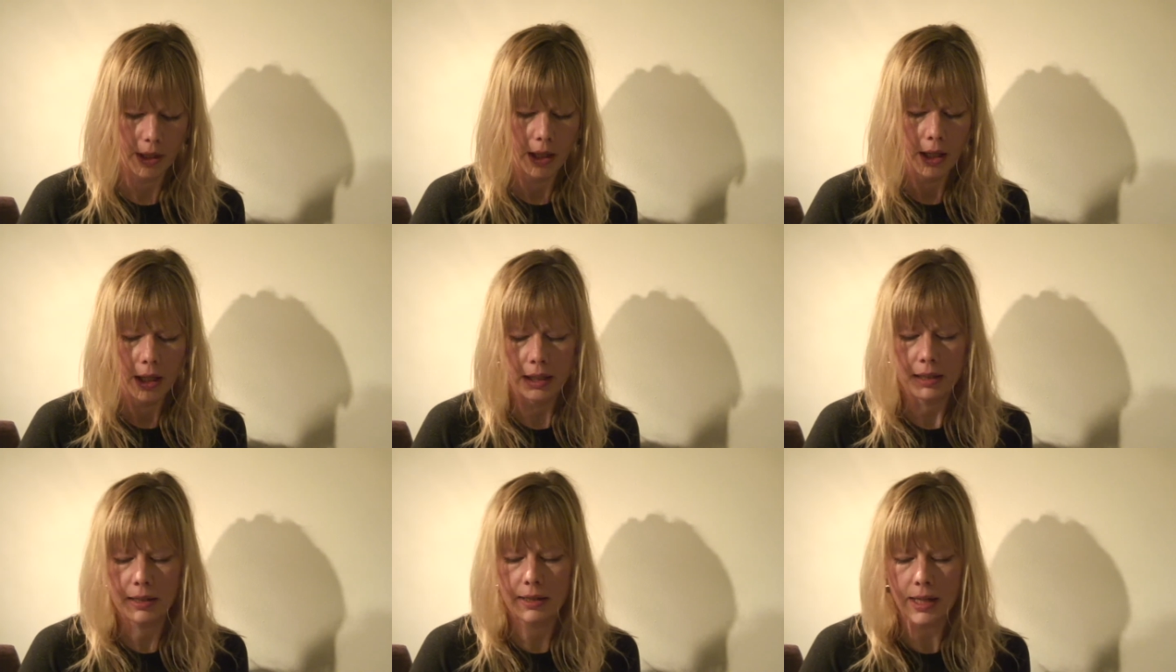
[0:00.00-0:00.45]

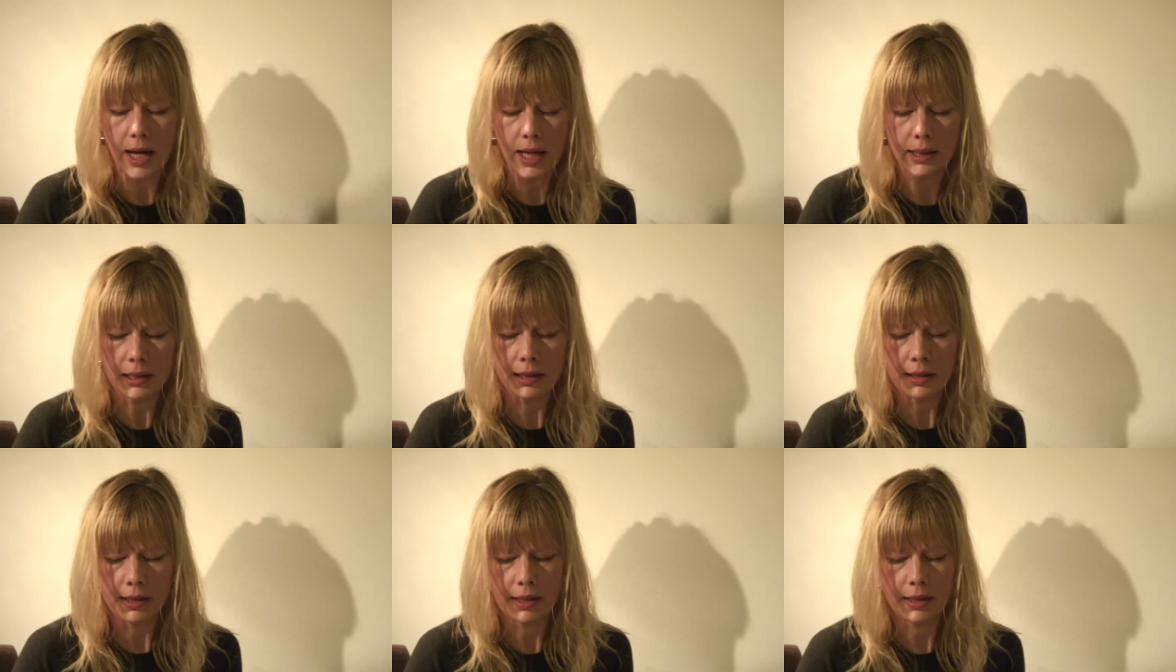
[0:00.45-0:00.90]
It
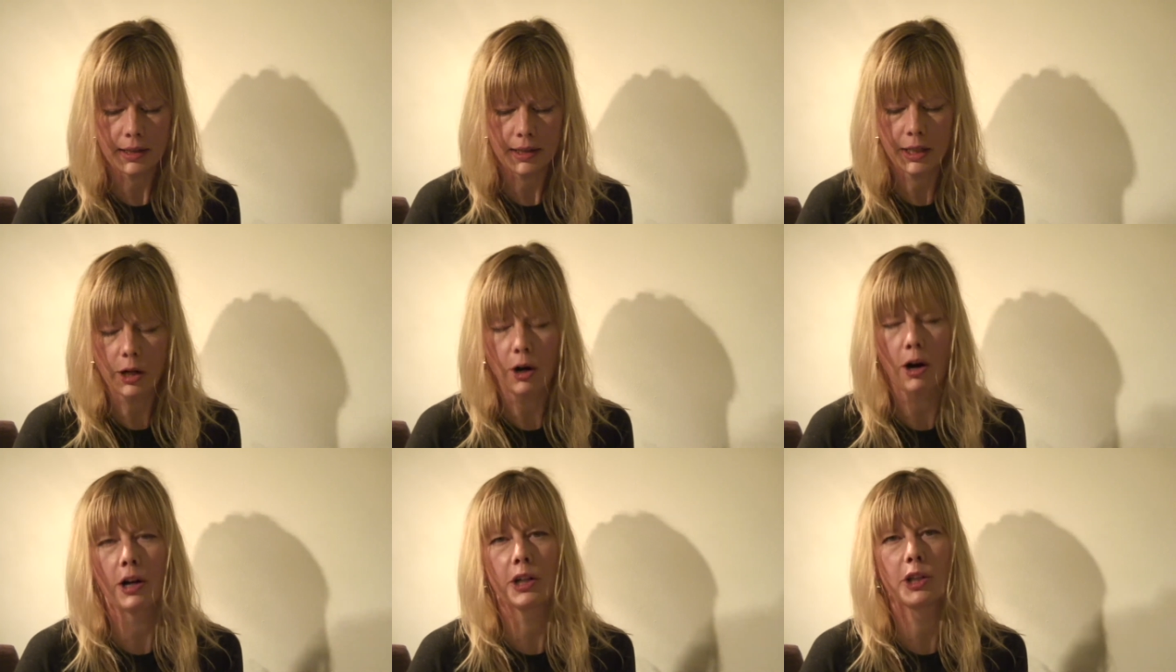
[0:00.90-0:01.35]
silences
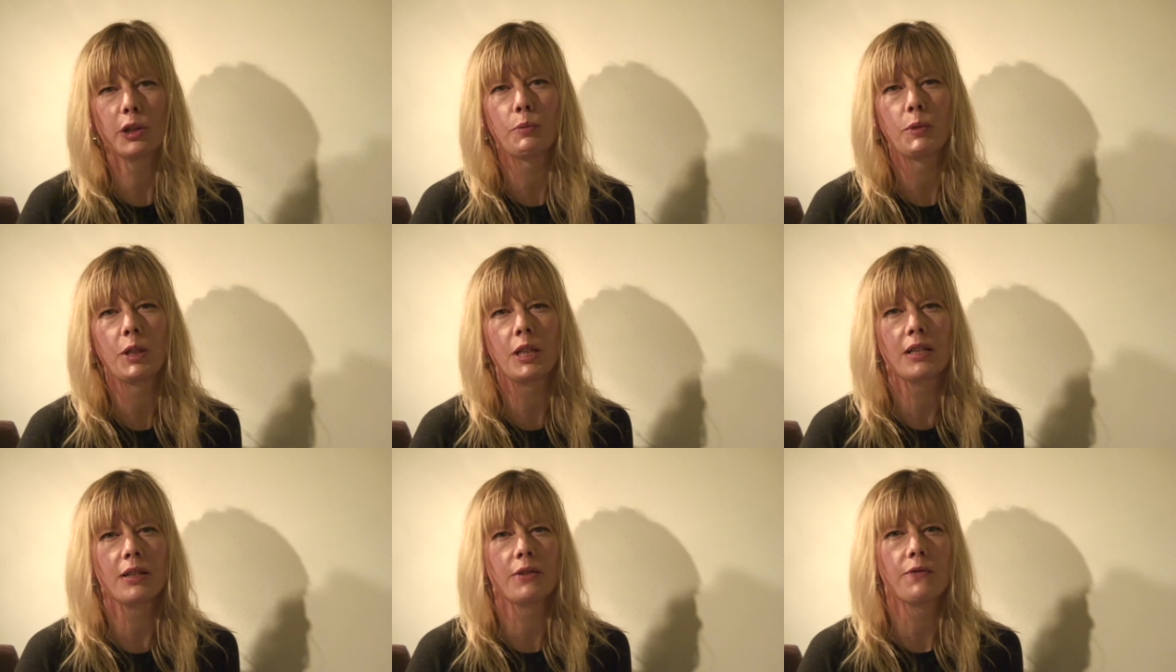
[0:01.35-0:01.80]
the
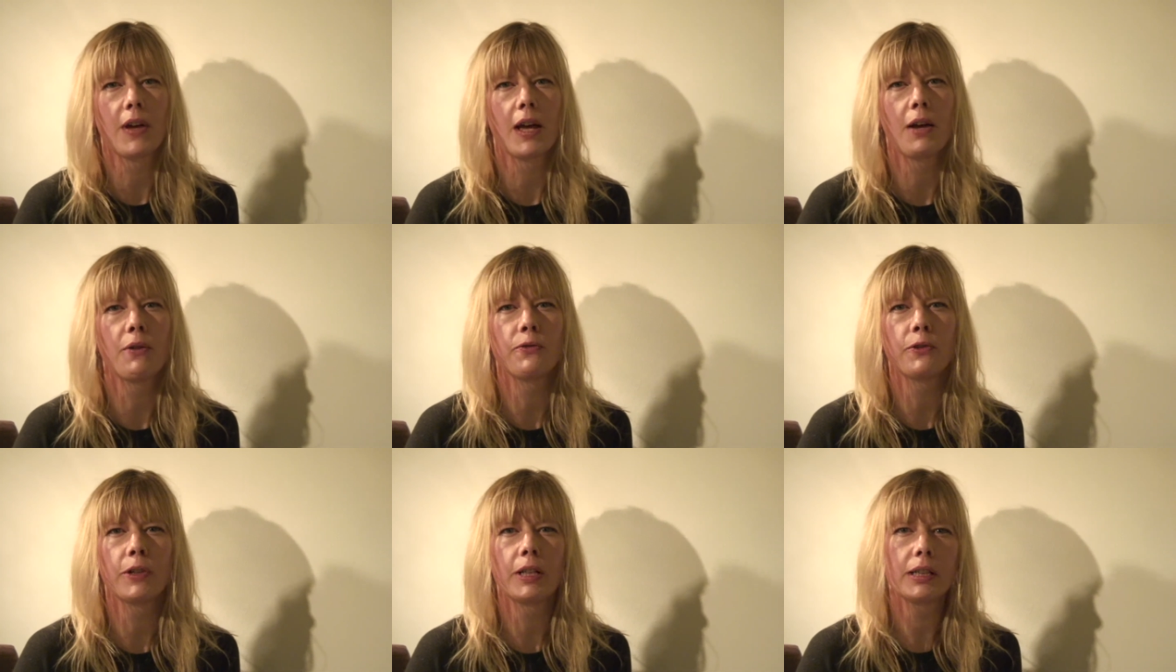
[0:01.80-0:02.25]
arguments of
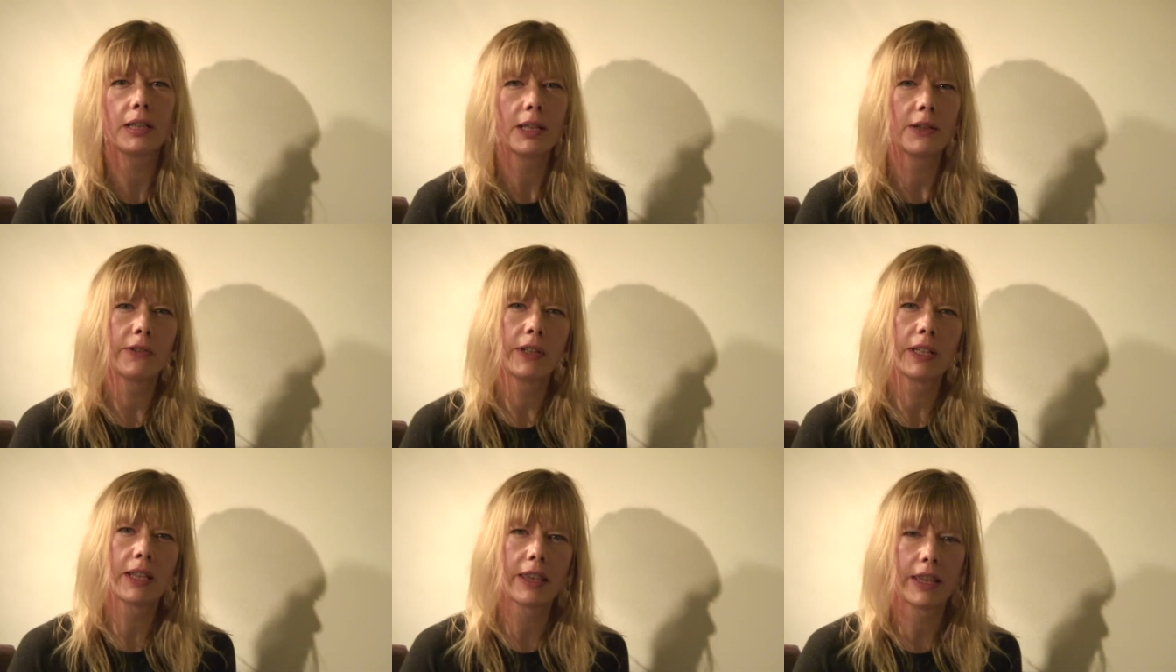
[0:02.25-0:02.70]
every
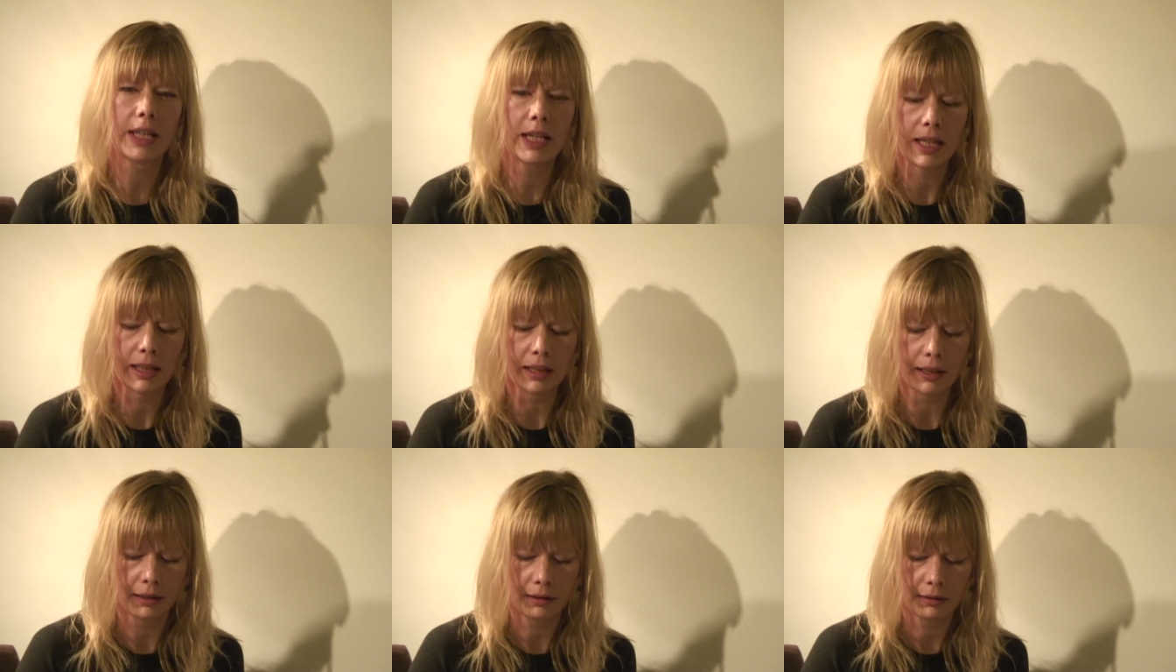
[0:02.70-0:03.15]
living
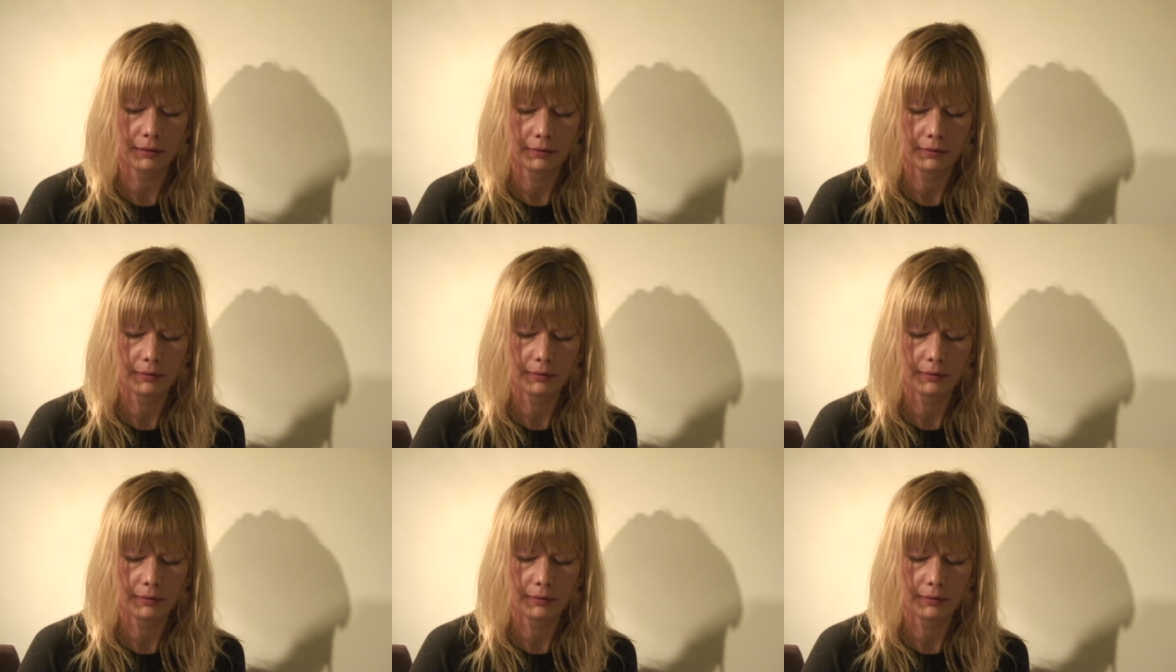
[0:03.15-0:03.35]
thing,